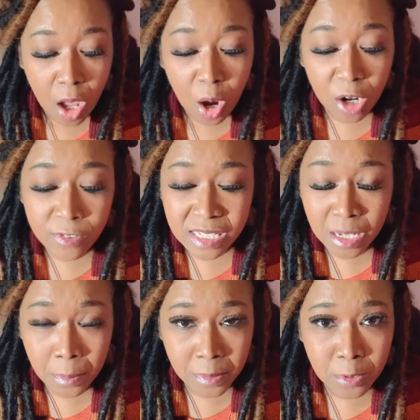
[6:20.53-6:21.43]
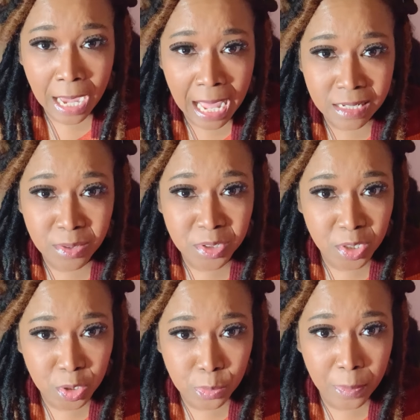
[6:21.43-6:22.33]
Or for some of you guys, there's a
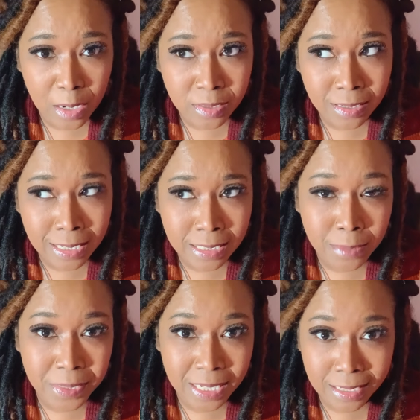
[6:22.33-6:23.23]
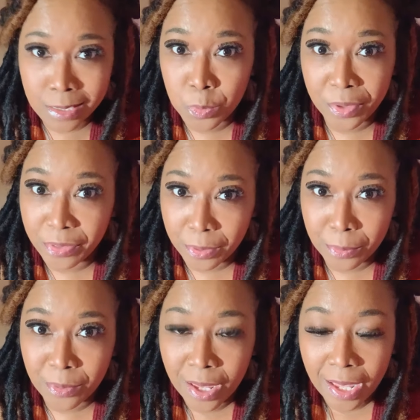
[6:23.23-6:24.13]
new person that's obsessing with you.